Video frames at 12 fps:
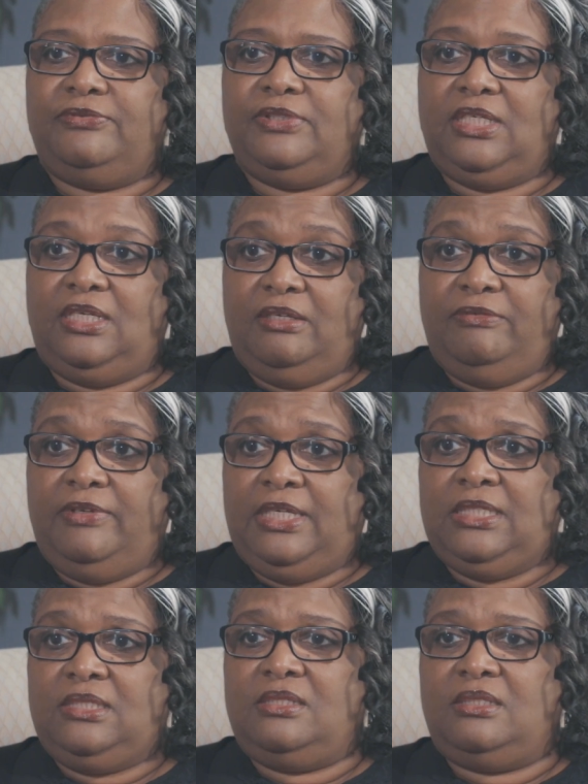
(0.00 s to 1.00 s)

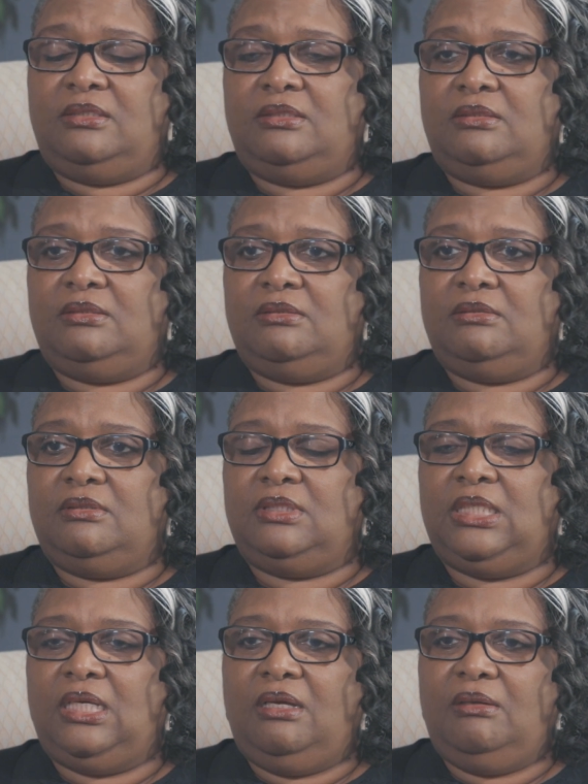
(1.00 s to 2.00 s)
forgiveness,
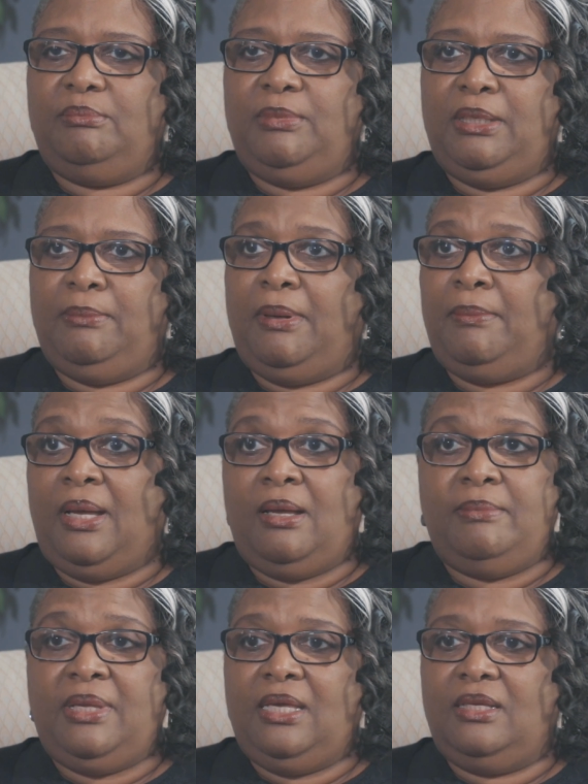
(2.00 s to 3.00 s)
me and my
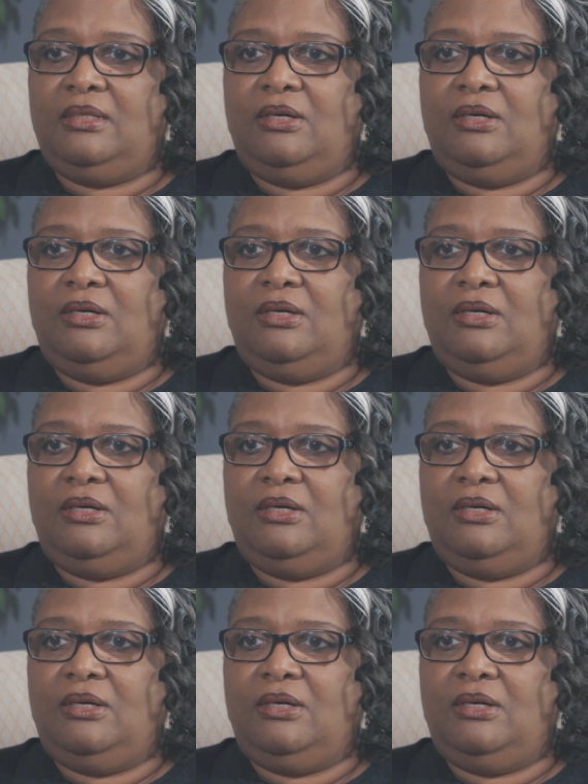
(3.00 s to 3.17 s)
mom had